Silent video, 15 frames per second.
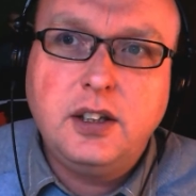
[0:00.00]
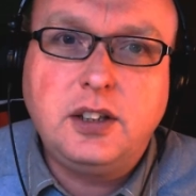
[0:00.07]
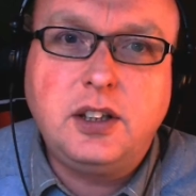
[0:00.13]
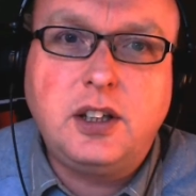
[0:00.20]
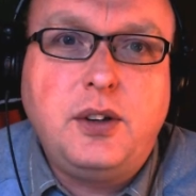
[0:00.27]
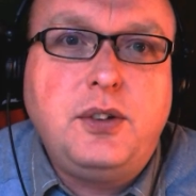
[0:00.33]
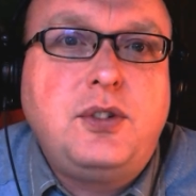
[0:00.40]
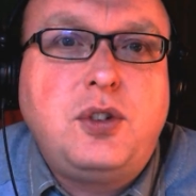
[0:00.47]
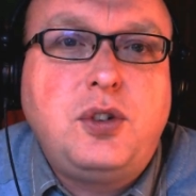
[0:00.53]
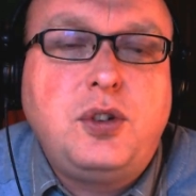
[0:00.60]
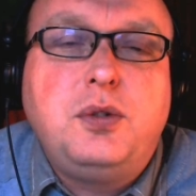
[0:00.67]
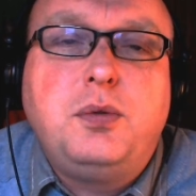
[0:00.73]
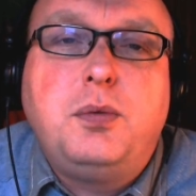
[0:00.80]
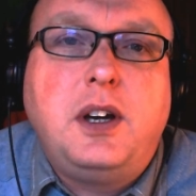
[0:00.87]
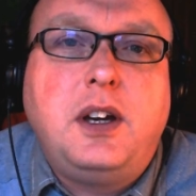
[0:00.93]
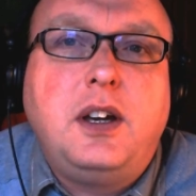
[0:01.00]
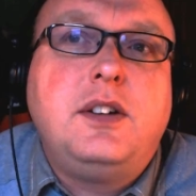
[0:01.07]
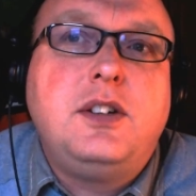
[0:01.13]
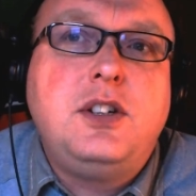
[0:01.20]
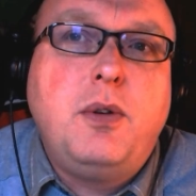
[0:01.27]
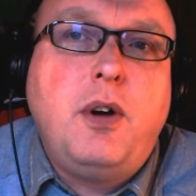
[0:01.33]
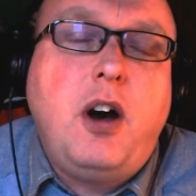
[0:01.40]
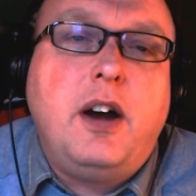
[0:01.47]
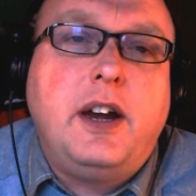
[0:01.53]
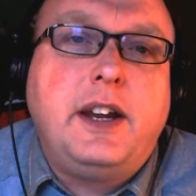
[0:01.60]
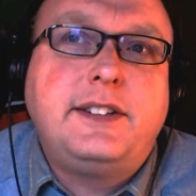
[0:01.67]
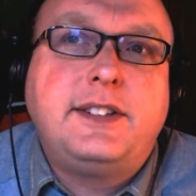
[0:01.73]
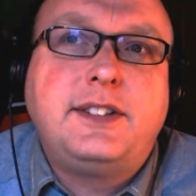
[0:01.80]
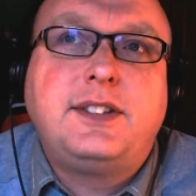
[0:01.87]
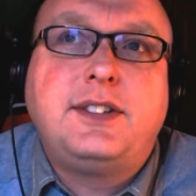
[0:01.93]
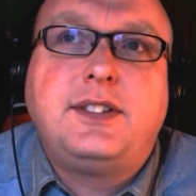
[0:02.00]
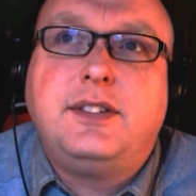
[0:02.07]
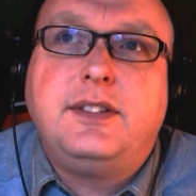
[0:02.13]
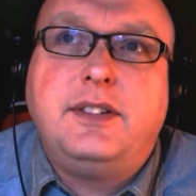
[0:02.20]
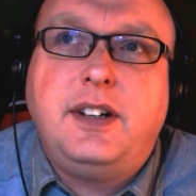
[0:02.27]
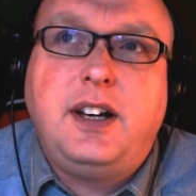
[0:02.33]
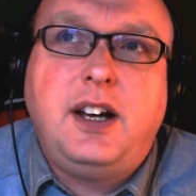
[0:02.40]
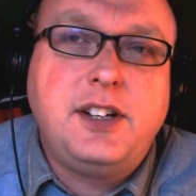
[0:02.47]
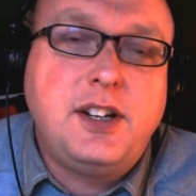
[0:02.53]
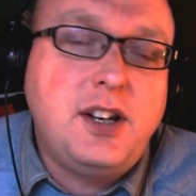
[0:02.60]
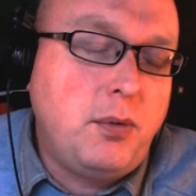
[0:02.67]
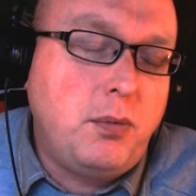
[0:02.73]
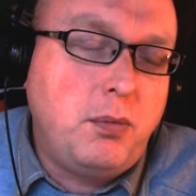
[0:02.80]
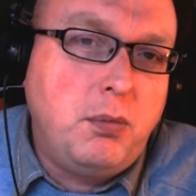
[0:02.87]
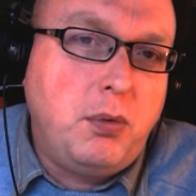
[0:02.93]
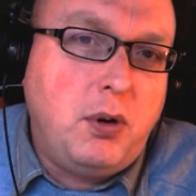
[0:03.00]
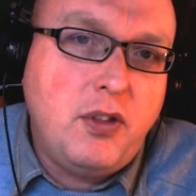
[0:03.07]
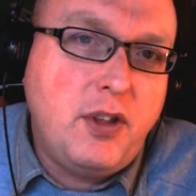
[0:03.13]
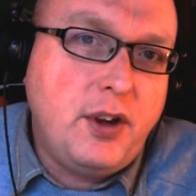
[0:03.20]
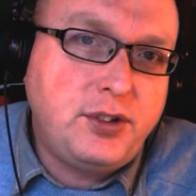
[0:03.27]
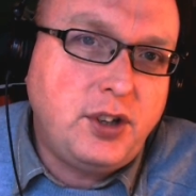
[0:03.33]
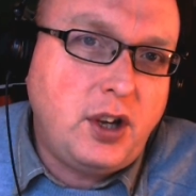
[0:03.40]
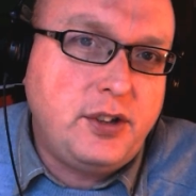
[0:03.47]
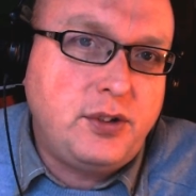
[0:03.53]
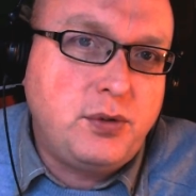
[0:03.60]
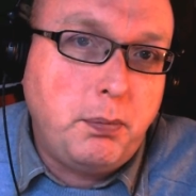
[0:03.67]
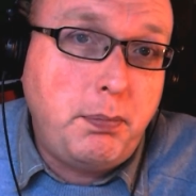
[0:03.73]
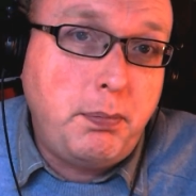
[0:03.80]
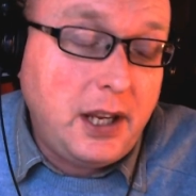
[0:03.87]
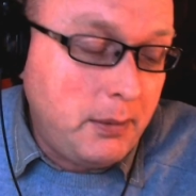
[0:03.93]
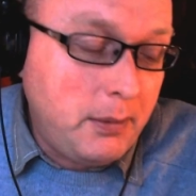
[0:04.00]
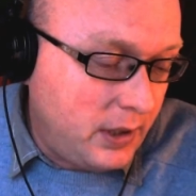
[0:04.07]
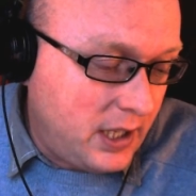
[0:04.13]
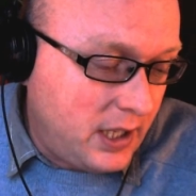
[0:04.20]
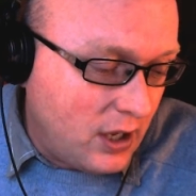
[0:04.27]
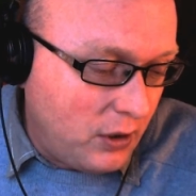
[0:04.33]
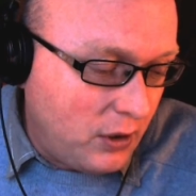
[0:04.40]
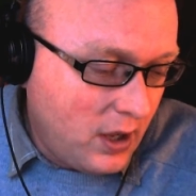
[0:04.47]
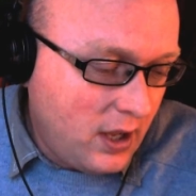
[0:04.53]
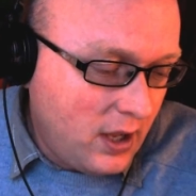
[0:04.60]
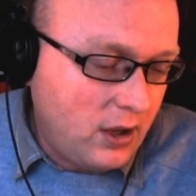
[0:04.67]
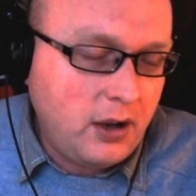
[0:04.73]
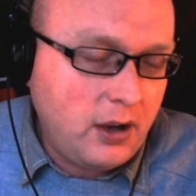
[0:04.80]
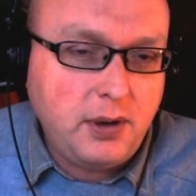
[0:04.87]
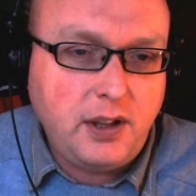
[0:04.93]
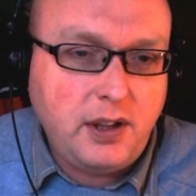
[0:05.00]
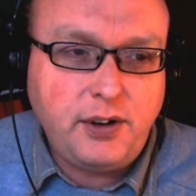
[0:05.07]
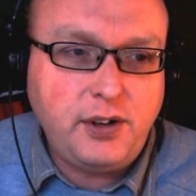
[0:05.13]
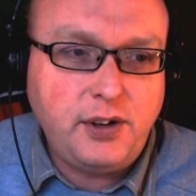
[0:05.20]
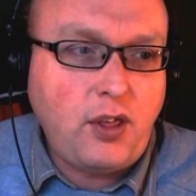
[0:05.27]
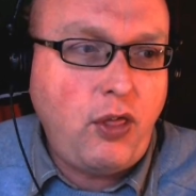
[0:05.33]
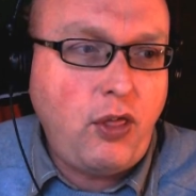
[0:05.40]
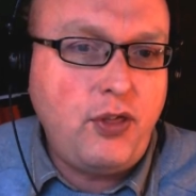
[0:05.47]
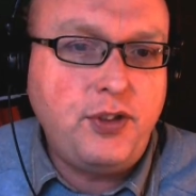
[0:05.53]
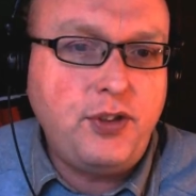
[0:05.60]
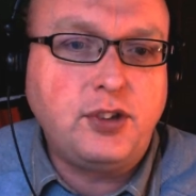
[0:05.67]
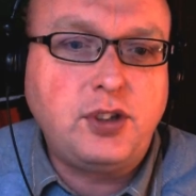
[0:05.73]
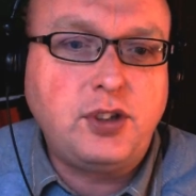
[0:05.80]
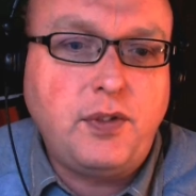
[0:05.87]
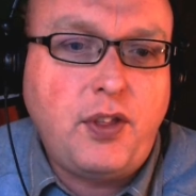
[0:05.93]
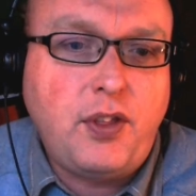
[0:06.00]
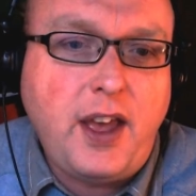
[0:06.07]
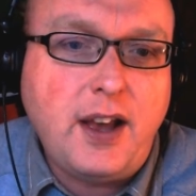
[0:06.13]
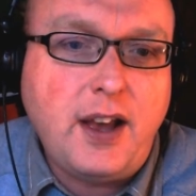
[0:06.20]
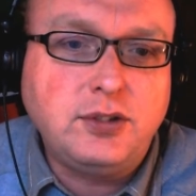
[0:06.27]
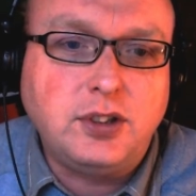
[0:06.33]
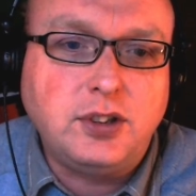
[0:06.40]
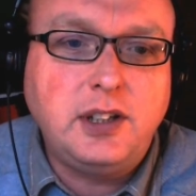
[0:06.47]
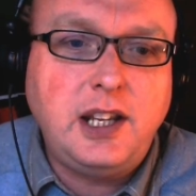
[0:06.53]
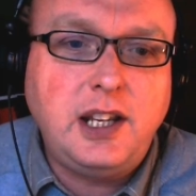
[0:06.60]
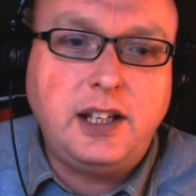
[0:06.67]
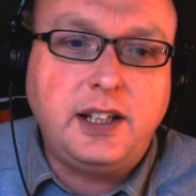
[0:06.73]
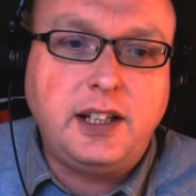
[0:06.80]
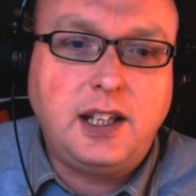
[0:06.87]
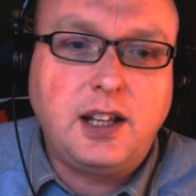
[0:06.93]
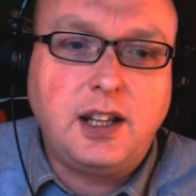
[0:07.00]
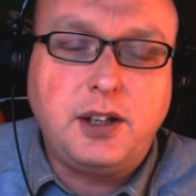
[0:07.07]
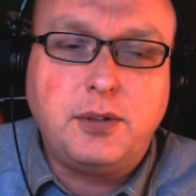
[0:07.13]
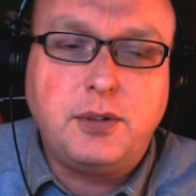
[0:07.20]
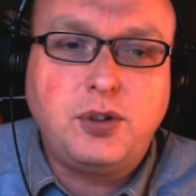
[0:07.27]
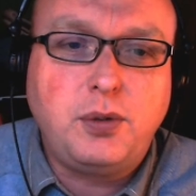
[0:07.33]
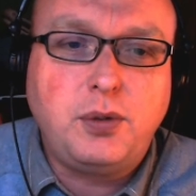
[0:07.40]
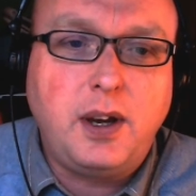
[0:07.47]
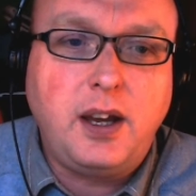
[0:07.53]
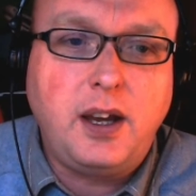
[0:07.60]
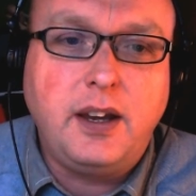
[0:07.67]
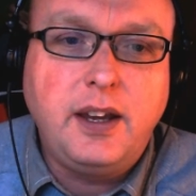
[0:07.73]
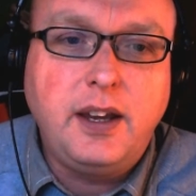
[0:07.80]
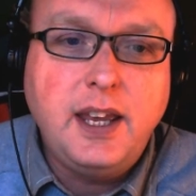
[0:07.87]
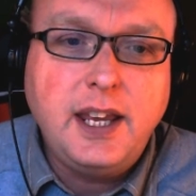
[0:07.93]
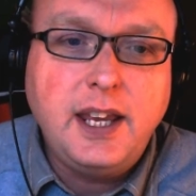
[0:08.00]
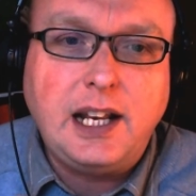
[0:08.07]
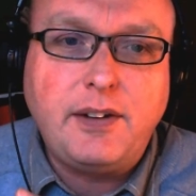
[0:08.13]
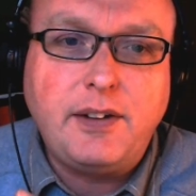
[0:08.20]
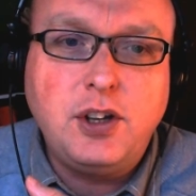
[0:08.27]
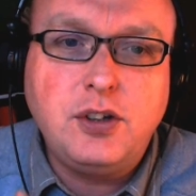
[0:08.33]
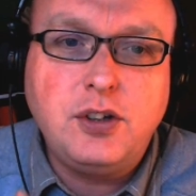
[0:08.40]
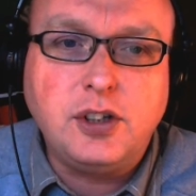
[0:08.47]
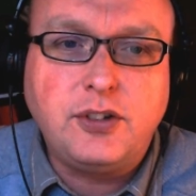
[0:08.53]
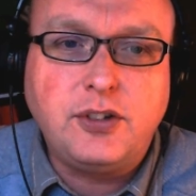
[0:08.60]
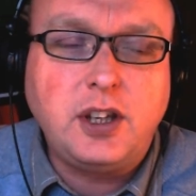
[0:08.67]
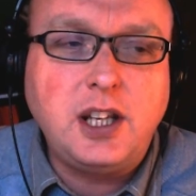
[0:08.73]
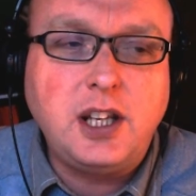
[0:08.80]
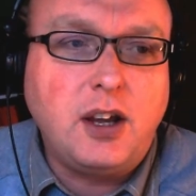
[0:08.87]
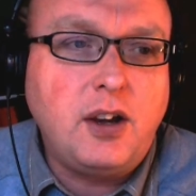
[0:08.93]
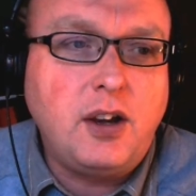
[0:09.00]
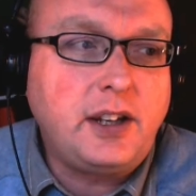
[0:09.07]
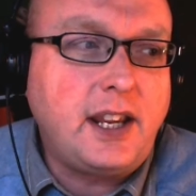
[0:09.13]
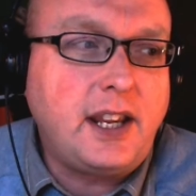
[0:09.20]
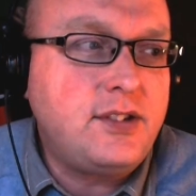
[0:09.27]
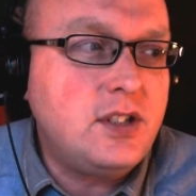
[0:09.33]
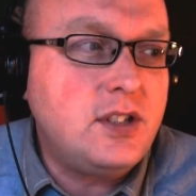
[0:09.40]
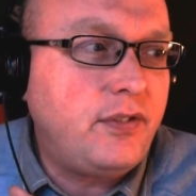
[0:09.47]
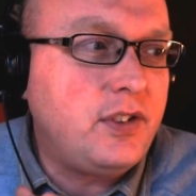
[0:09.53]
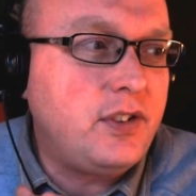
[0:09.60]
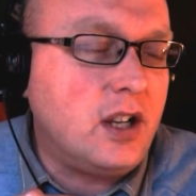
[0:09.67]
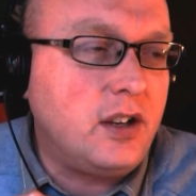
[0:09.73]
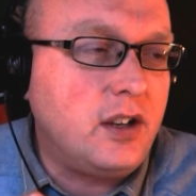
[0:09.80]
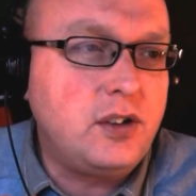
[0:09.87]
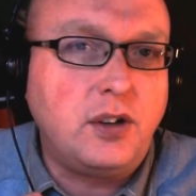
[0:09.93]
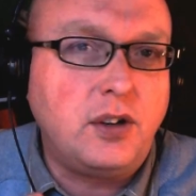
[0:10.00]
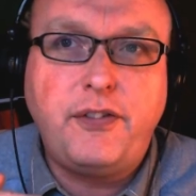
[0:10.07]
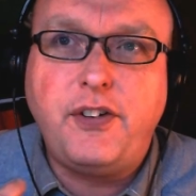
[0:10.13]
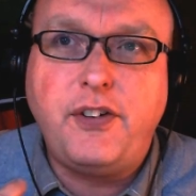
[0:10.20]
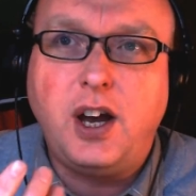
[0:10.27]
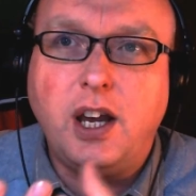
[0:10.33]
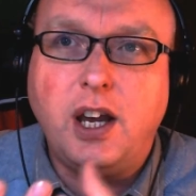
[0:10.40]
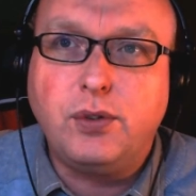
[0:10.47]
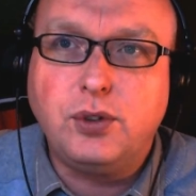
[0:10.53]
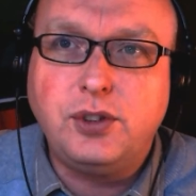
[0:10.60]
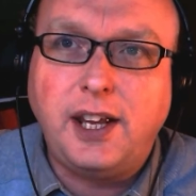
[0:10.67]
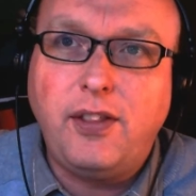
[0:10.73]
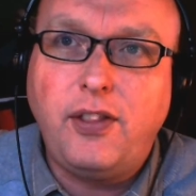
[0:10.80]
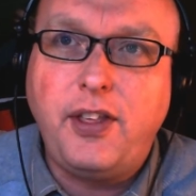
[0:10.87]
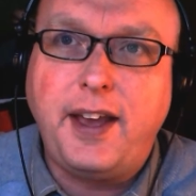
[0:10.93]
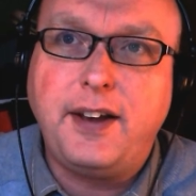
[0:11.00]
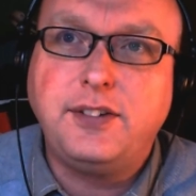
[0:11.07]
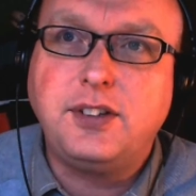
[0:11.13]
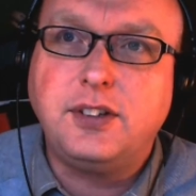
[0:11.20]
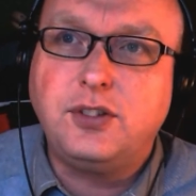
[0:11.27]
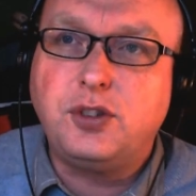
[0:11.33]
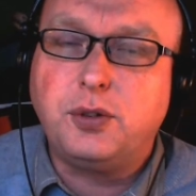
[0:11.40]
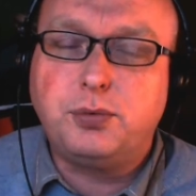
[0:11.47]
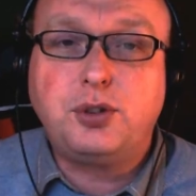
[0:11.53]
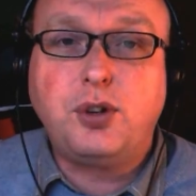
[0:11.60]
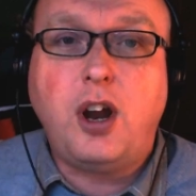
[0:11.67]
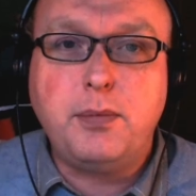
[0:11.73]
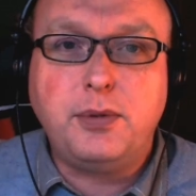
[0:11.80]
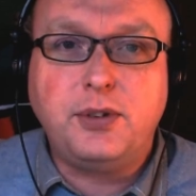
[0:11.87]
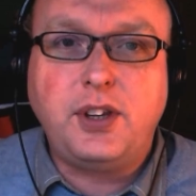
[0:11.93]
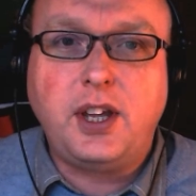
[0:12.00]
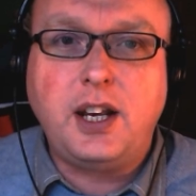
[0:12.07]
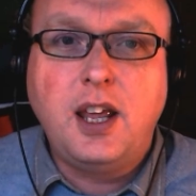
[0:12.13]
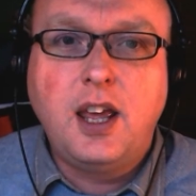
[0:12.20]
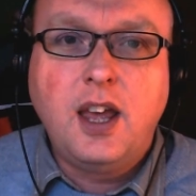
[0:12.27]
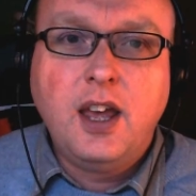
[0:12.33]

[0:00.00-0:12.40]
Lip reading: to new heights. I don't know what those heights would be, but you know, they're in just over 1,000, nearly getting up to 1,100. So you know, I guess if you got 5,000 or 10,000 subscribers, then